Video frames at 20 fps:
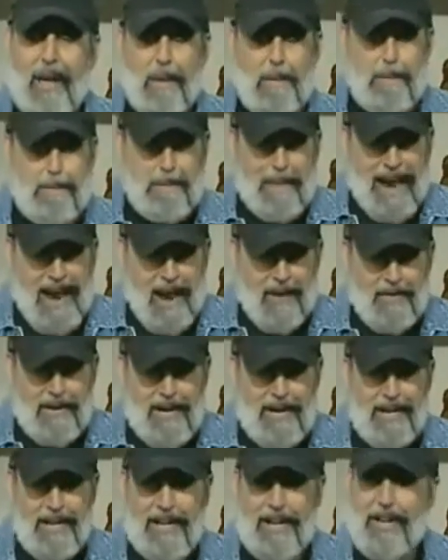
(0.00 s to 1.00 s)

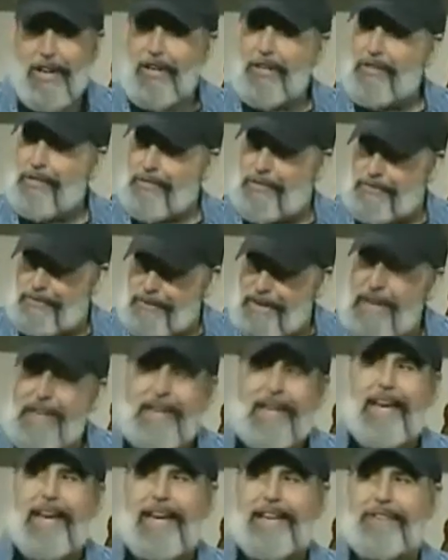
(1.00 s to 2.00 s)
married, 3
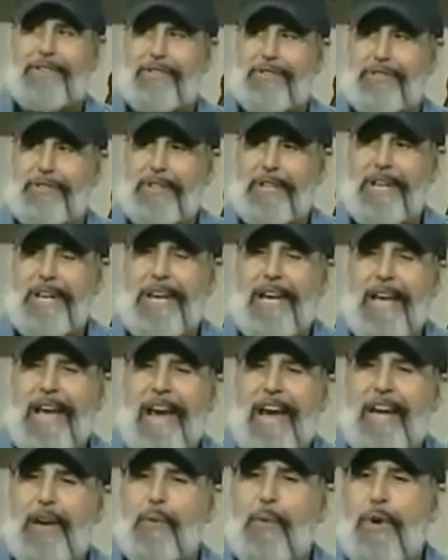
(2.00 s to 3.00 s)
kids,
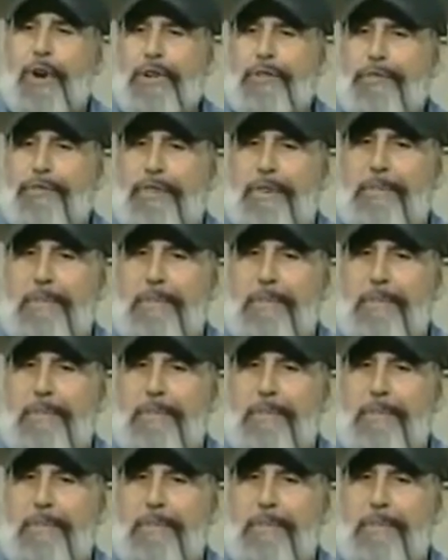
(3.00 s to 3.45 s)
and he works for a